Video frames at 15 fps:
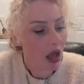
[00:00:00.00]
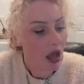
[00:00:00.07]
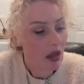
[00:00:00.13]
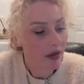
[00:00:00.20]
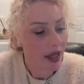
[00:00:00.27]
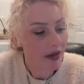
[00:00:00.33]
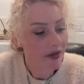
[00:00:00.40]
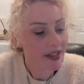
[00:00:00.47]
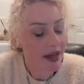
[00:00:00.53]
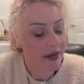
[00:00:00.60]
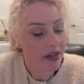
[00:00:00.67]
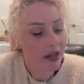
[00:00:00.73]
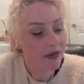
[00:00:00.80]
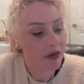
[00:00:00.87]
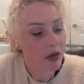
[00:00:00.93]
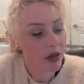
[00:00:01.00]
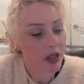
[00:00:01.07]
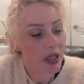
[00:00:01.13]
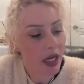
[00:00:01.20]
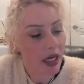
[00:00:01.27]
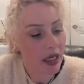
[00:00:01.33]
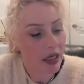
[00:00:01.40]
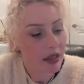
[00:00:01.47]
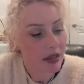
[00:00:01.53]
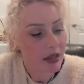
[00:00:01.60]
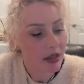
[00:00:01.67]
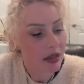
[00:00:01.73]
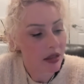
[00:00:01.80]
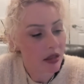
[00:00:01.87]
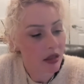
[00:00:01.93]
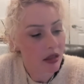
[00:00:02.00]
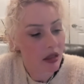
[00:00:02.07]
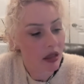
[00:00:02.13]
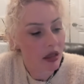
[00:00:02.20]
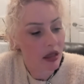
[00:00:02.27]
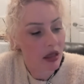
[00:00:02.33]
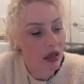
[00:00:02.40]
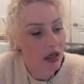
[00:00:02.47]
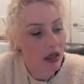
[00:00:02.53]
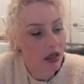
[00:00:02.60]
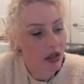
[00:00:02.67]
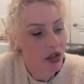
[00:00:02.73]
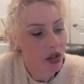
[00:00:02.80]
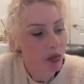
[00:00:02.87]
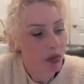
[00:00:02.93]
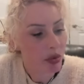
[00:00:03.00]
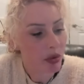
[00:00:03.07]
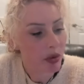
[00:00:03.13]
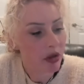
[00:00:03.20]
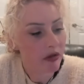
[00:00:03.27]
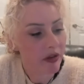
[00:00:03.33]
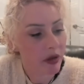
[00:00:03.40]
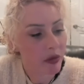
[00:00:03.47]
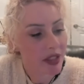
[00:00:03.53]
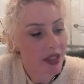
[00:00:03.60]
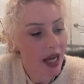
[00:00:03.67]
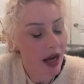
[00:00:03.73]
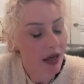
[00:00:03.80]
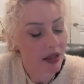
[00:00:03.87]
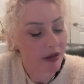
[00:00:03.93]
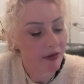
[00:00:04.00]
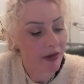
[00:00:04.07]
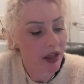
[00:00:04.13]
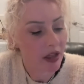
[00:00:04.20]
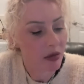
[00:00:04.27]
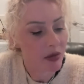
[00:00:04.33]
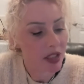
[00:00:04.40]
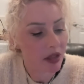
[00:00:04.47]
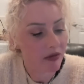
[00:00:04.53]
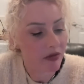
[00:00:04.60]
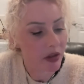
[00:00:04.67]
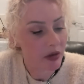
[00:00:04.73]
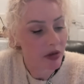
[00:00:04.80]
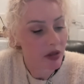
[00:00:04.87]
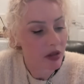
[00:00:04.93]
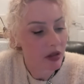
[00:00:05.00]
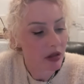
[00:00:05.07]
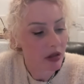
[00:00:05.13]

They have 74 days to prove it was hacked and find the missing votes.